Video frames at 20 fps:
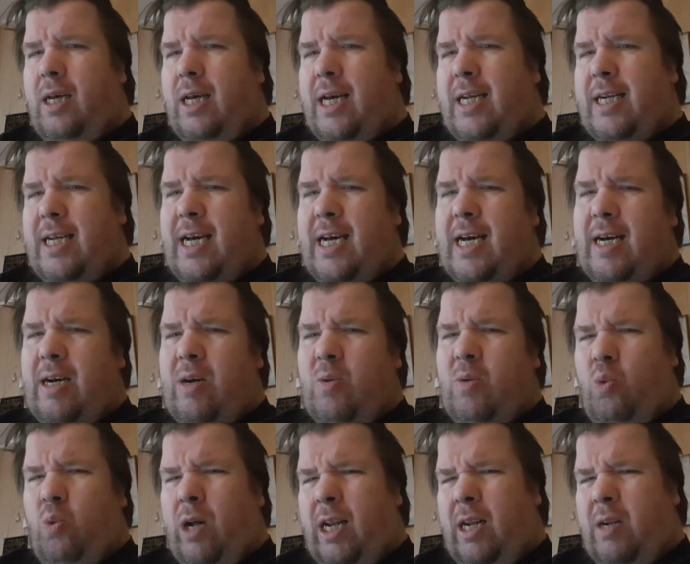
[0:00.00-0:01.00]
And,
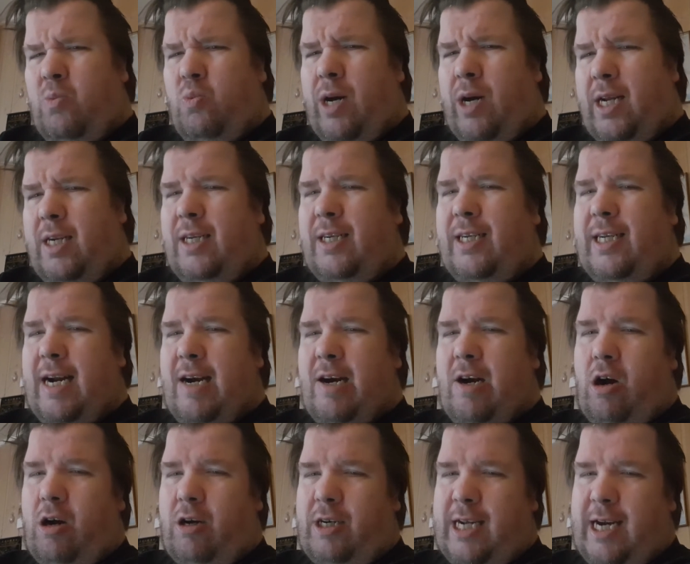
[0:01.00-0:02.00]
well, when they
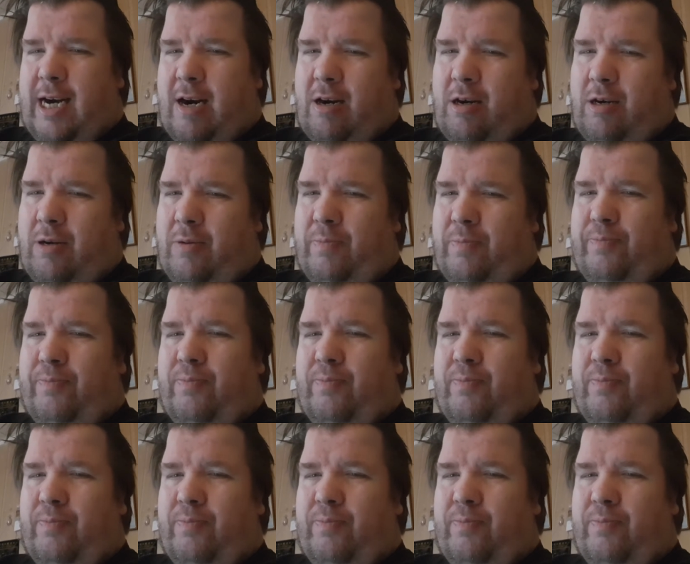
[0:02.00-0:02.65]
are there,